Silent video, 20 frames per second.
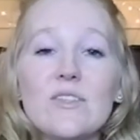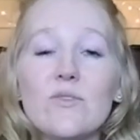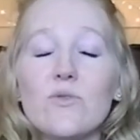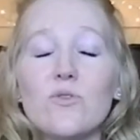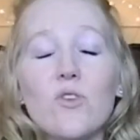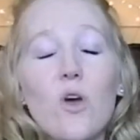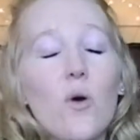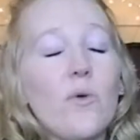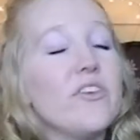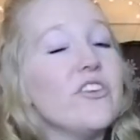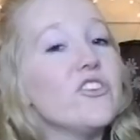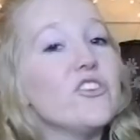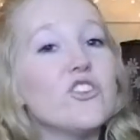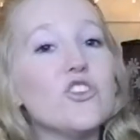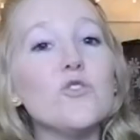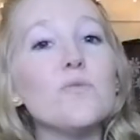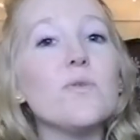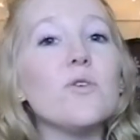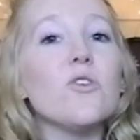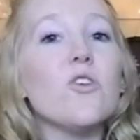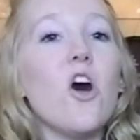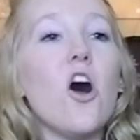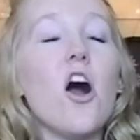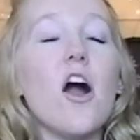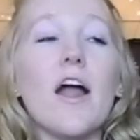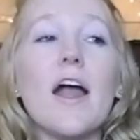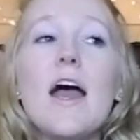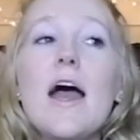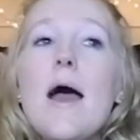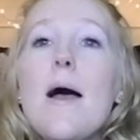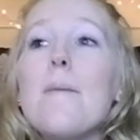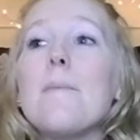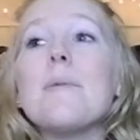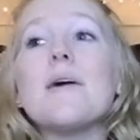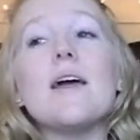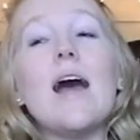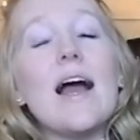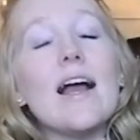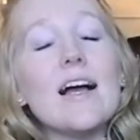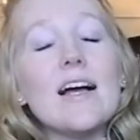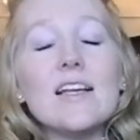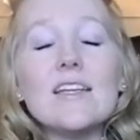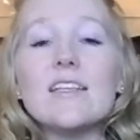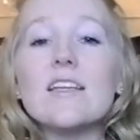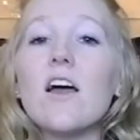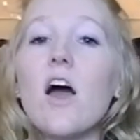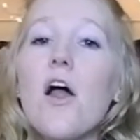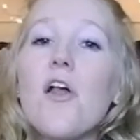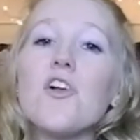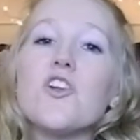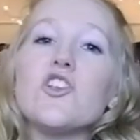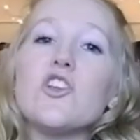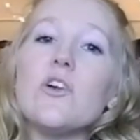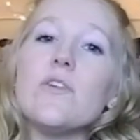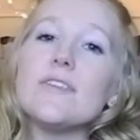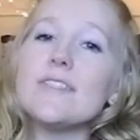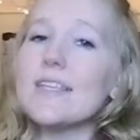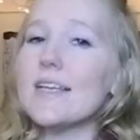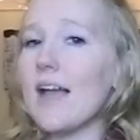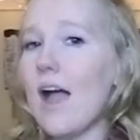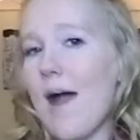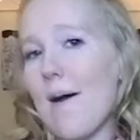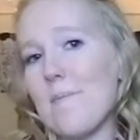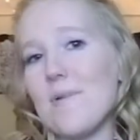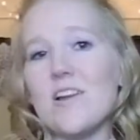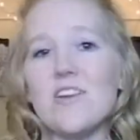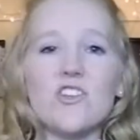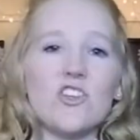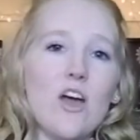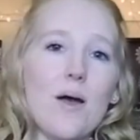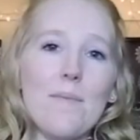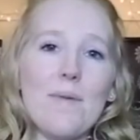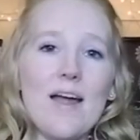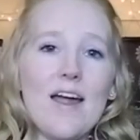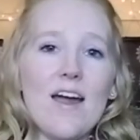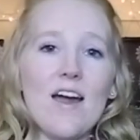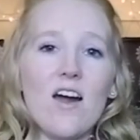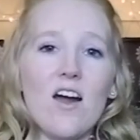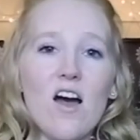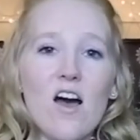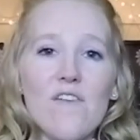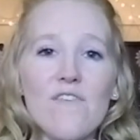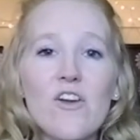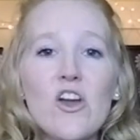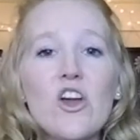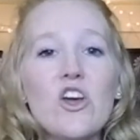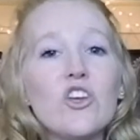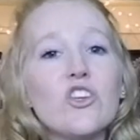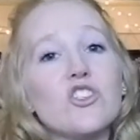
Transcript: It was always super long, but I got into college and I was like, I'm gonna chop my hair off.